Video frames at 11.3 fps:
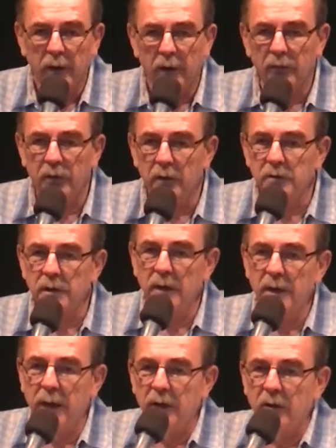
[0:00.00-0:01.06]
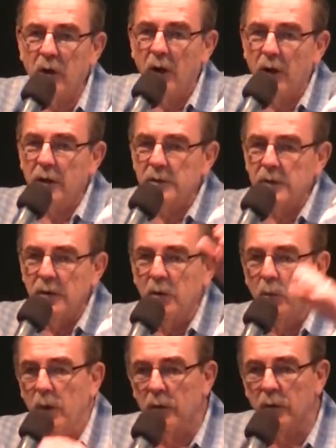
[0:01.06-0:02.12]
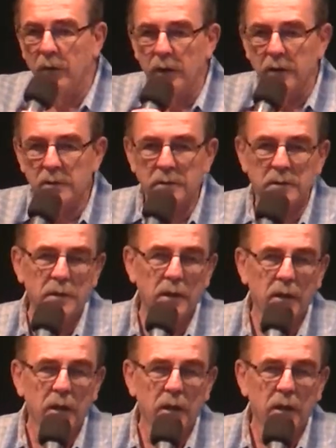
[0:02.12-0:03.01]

If there's a dead carcass in the wilderness,